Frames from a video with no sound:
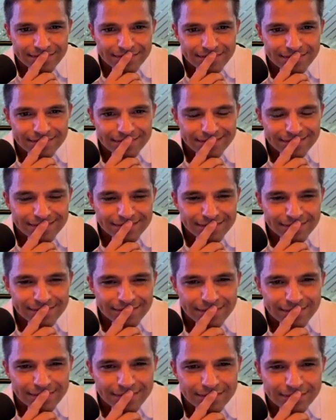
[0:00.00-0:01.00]

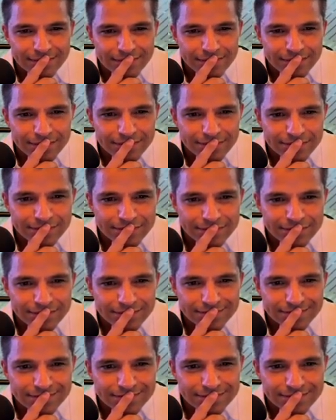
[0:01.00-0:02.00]

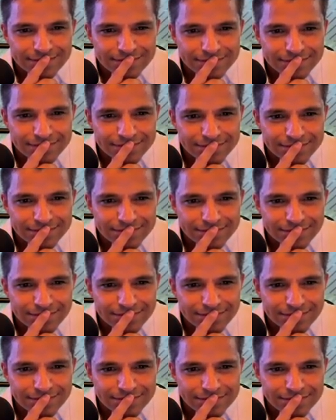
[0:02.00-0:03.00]

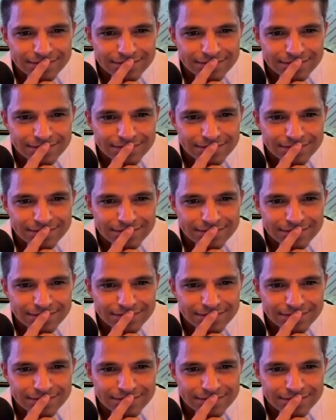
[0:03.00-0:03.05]
(silent)